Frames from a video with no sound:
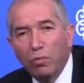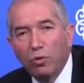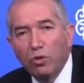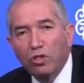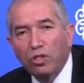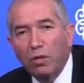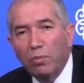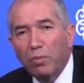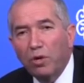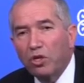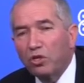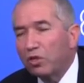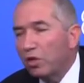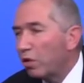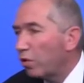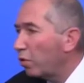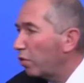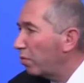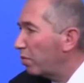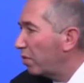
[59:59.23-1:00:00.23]
put some
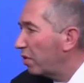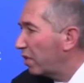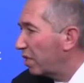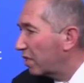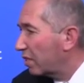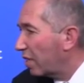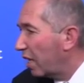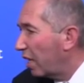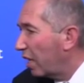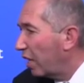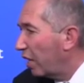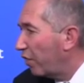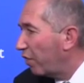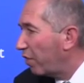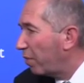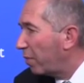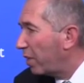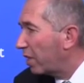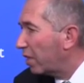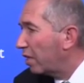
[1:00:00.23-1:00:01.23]
pressure on the Israeli
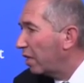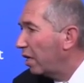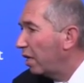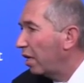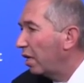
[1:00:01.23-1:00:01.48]
government